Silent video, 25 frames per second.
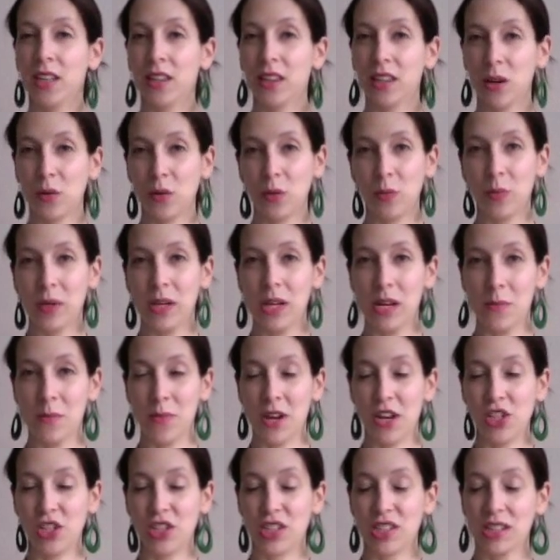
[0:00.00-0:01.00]
that would be in a
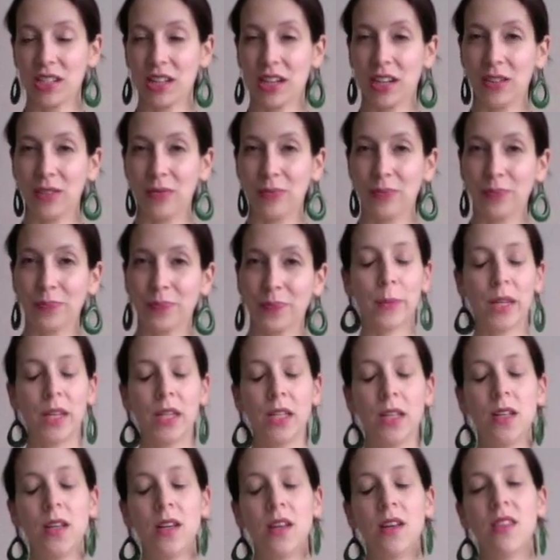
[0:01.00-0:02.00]
major scale.
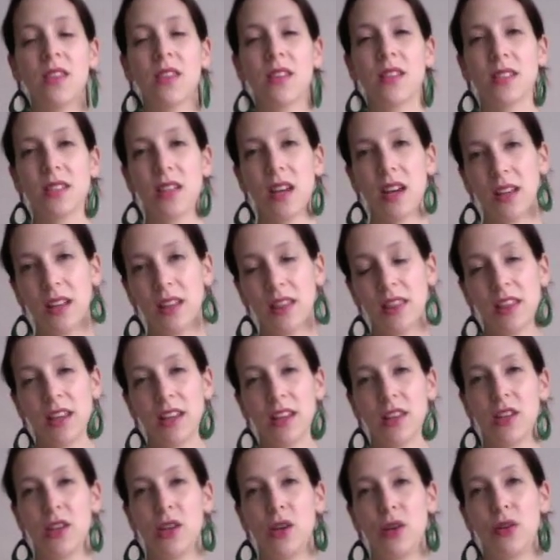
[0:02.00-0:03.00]
The second
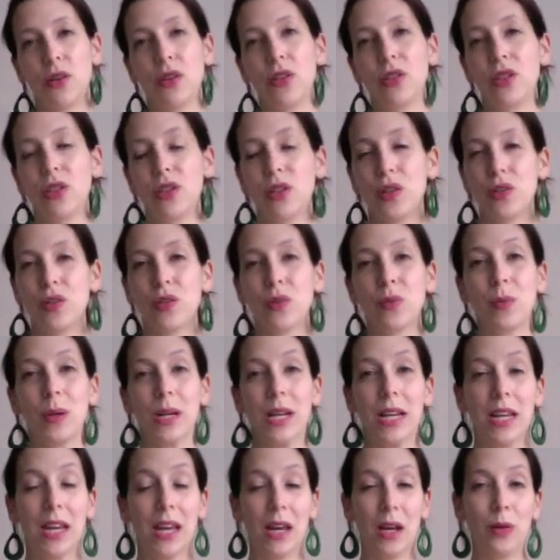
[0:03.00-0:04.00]
thing that you can do to
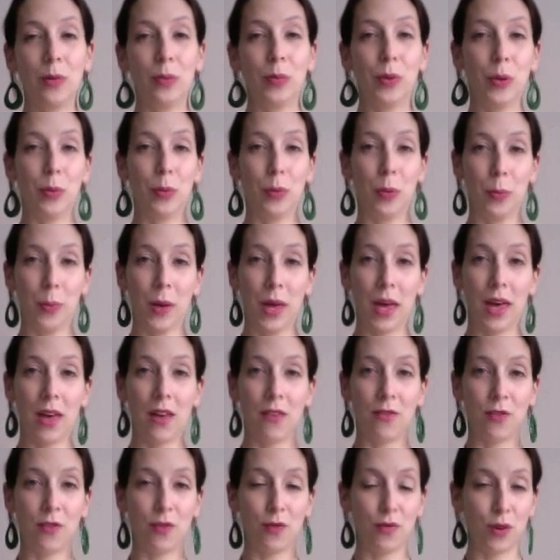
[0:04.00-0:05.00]
really help you
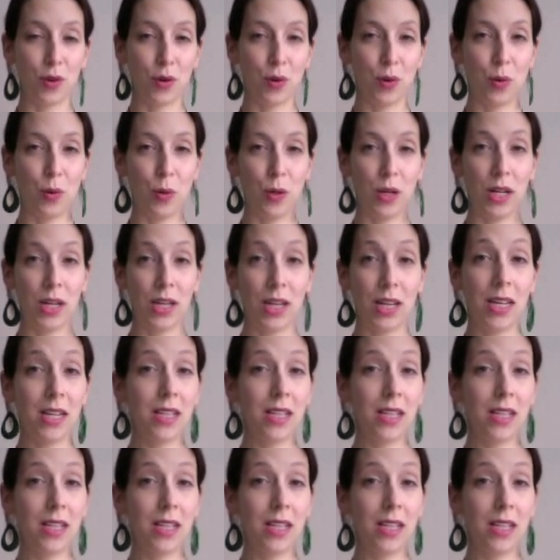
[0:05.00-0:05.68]
prepare for recording